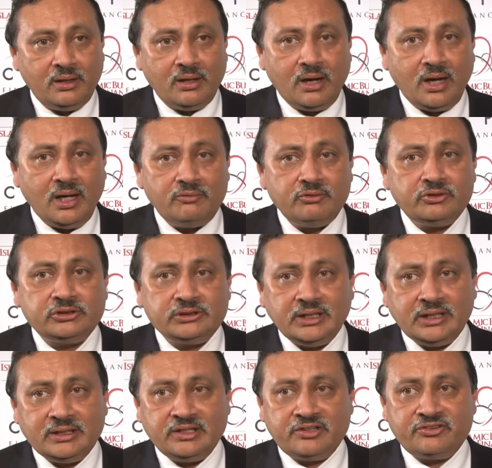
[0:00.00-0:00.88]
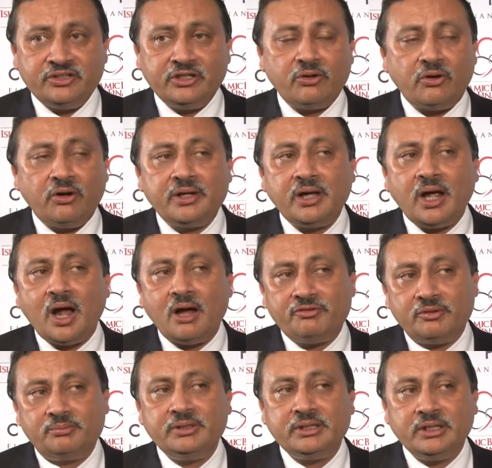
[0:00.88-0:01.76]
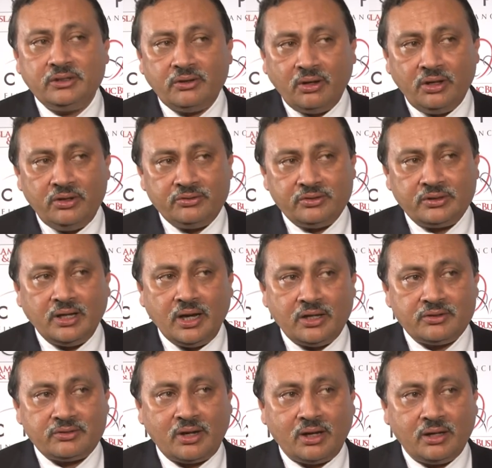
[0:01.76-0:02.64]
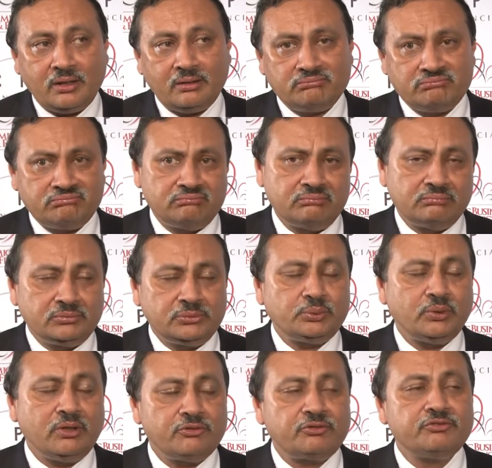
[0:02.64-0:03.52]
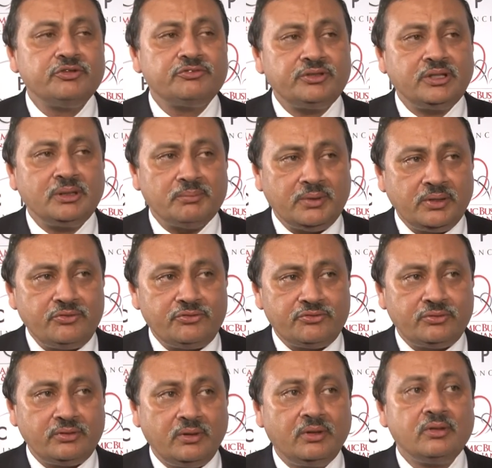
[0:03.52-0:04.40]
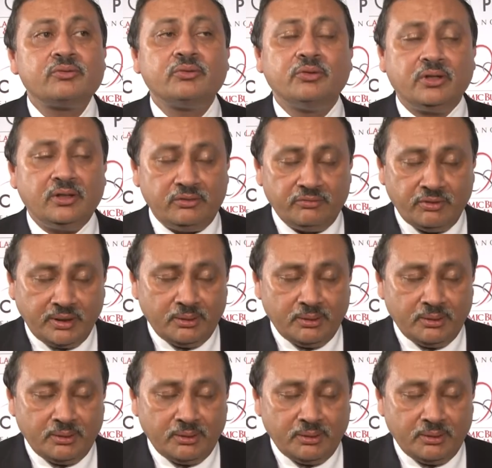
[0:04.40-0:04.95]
I would say has exceeded already $500 million in the last 12 to 15 months. So it is very